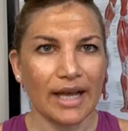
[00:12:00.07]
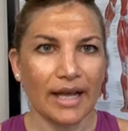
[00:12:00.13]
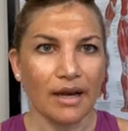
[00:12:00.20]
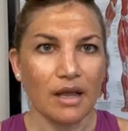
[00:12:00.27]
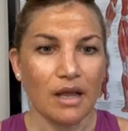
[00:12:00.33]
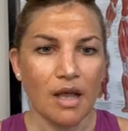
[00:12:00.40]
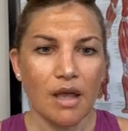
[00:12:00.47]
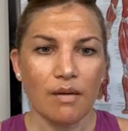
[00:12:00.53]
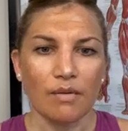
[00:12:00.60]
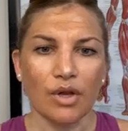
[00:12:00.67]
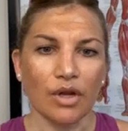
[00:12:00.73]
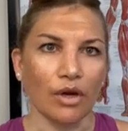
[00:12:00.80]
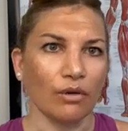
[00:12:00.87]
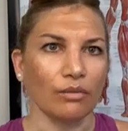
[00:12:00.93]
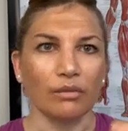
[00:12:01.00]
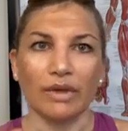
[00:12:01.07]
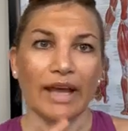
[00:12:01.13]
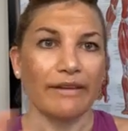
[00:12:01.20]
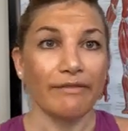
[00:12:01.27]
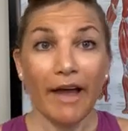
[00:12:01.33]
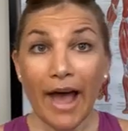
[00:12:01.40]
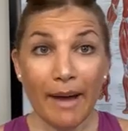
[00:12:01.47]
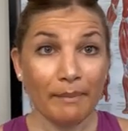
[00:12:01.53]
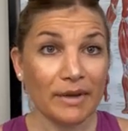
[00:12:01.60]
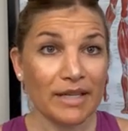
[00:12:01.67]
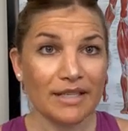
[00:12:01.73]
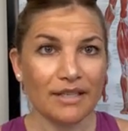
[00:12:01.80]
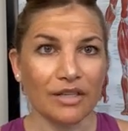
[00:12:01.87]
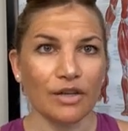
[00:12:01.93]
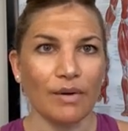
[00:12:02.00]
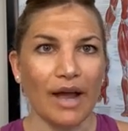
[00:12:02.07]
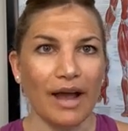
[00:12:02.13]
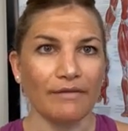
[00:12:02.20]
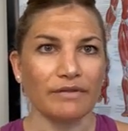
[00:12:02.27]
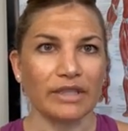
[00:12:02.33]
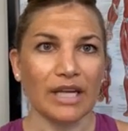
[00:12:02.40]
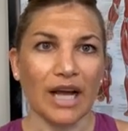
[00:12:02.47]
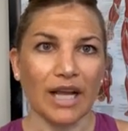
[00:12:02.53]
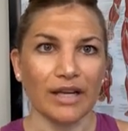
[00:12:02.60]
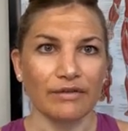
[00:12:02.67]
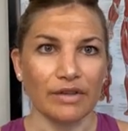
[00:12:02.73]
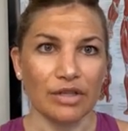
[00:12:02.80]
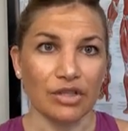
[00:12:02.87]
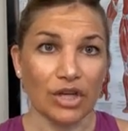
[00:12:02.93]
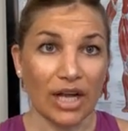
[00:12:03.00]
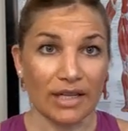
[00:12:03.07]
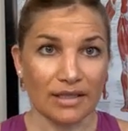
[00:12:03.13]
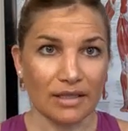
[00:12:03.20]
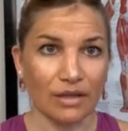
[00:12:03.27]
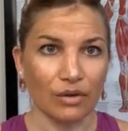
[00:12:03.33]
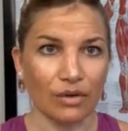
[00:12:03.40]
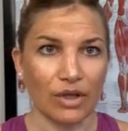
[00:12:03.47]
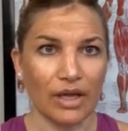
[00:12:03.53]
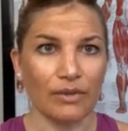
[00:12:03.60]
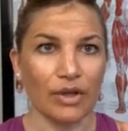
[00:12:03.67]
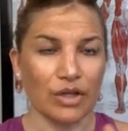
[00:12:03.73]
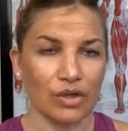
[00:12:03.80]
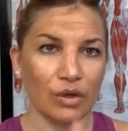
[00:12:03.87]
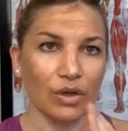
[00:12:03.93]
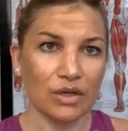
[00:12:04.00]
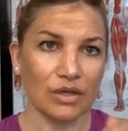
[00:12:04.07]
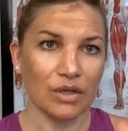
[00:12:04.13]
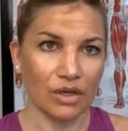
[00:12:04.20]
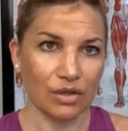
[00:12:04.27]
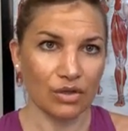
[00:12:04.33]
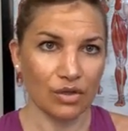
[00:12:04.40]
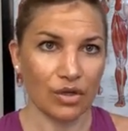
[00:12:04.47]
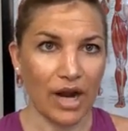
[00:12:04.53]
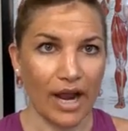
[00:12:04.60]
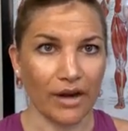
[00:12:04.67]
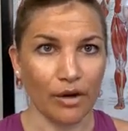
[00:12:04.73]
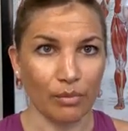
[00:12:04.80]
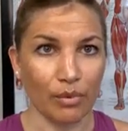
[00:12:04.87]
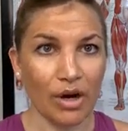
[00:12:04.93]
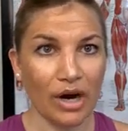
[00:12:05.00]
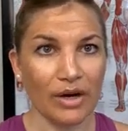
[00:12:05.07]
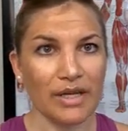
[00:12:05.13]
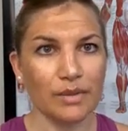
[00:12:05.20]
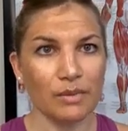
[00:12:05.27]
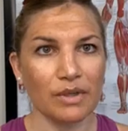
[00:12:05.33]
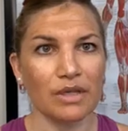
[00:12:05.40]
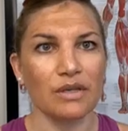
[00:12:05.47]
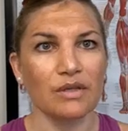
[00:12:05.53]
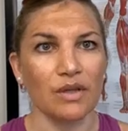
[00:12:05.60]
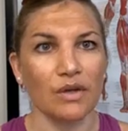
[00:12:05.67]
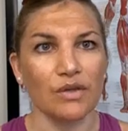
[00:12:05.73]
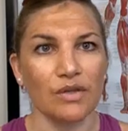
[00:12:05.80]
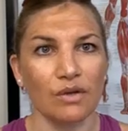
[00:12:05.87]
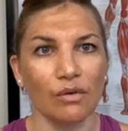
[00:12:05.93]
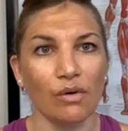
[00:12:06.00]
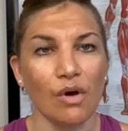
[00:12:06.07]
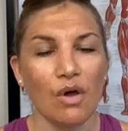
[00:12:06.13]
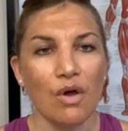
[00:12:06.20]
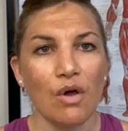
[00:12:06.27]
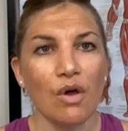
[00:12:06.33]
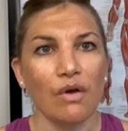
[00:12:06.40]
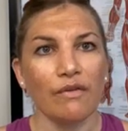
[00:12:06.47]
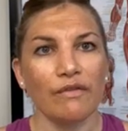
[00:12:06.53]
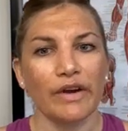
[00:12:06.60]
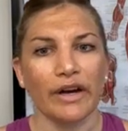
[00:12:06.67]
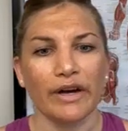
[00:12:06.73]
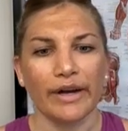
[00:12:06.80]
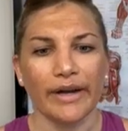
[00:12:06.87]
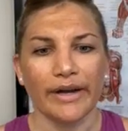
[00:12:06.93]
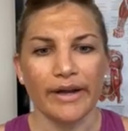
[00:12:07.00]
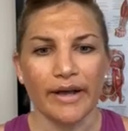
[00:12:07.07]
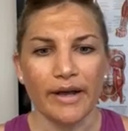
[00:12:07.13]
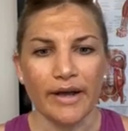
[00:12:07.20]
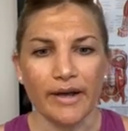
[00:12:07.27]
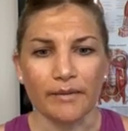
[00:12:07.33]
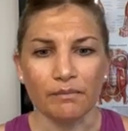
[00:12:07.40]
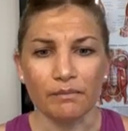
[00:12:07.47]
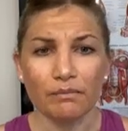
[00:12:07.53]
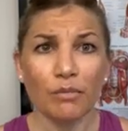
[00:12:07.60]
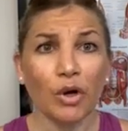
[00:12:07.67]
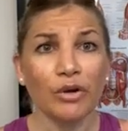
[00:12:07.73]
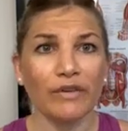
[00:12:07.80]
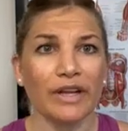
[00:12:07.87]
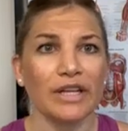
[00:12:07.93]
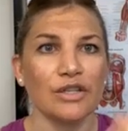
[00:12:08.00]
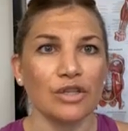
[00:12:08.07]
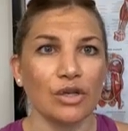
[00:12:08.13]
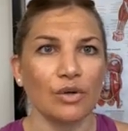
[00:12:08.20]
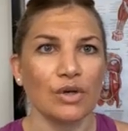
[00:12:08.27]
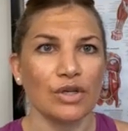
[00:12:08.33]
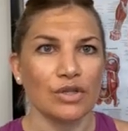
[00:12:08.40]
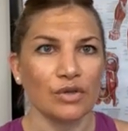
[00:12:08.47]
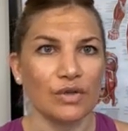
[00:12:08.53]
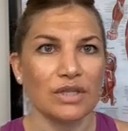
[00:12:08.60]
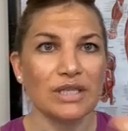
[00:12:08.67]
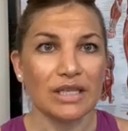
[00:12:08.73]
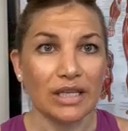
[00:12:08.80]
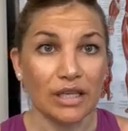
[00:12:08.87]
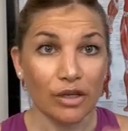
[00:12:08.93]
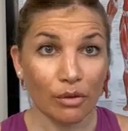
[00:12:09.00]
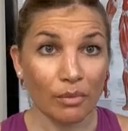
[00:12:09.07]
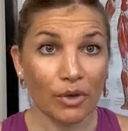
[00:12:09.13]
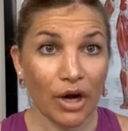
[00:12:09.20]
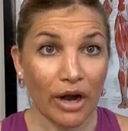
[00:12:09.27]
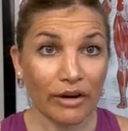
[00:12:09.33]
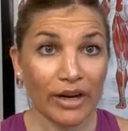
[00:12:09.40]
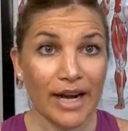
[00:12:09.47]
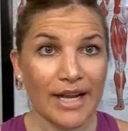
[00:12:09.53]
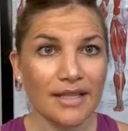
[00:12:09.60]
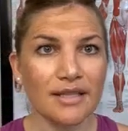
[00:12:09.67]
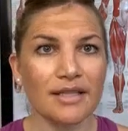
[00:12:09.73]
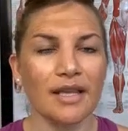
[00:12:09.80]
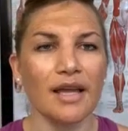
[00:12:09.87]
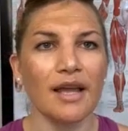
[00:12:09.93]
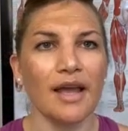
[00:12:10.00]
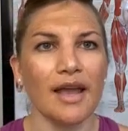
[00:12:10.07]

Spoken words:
that, life happens and you have to kind of adjust. And through that you can start to track your progress, but then it's also very motivating too, because you'll see your progress.